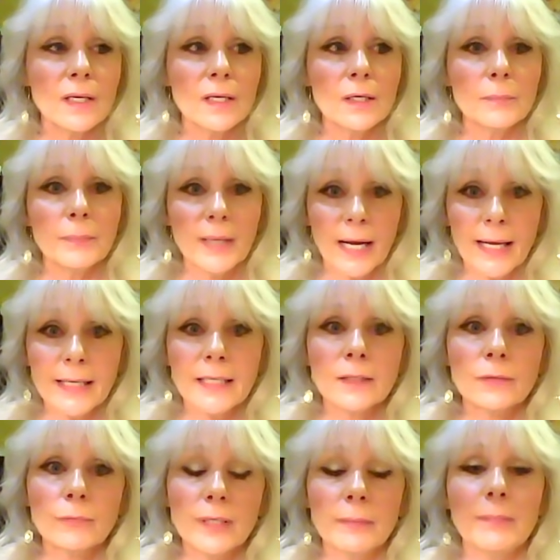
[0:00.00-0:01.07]
But I
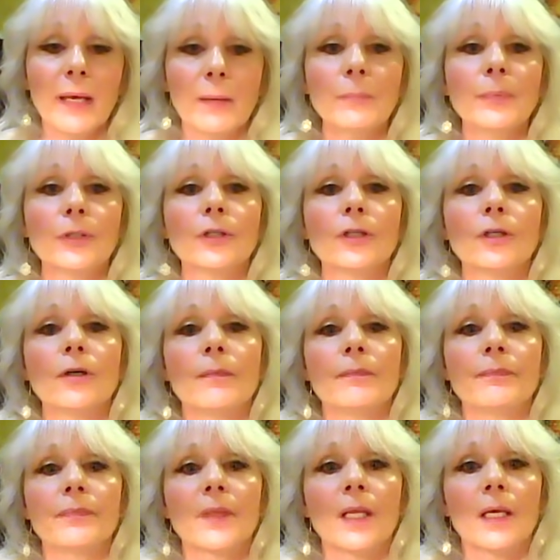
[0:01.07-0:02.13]
can remember
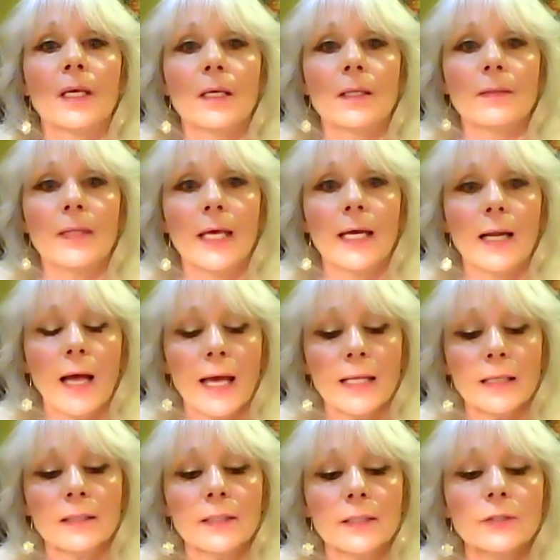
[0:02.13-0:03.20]
that I
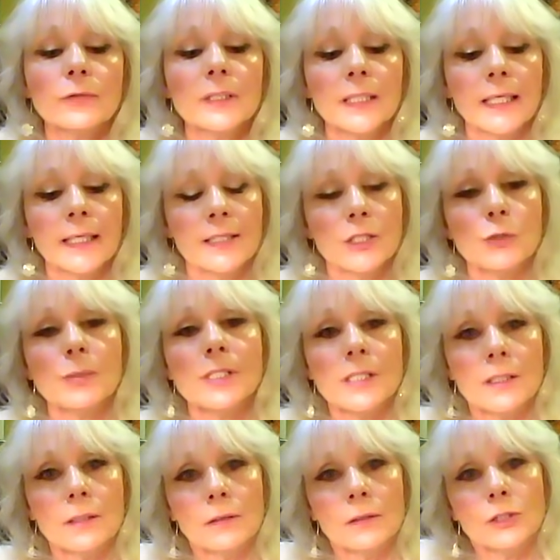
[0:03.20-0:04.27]
literally, and this was
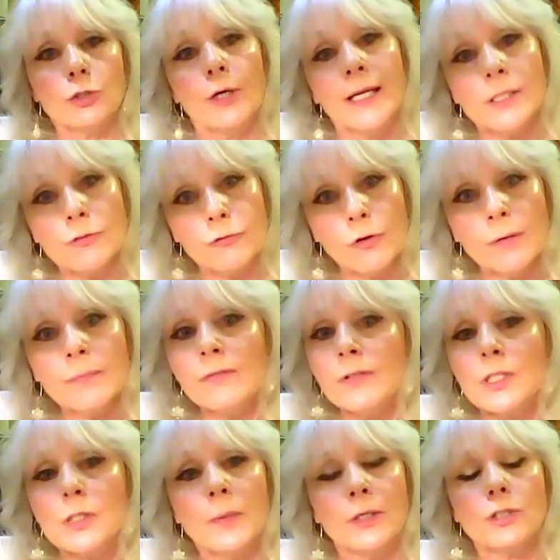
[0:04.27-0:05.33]
a transformative
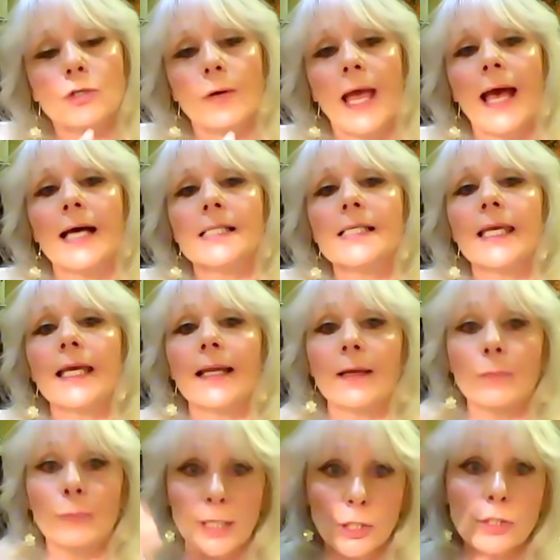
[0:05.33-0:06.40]
experience. You asked, can I
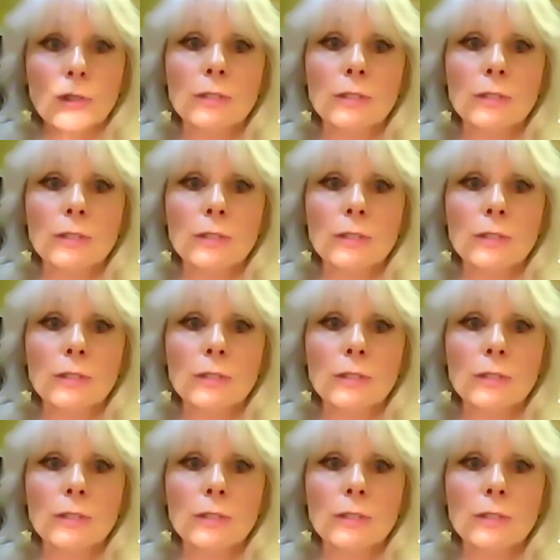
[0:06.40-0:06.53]
reach those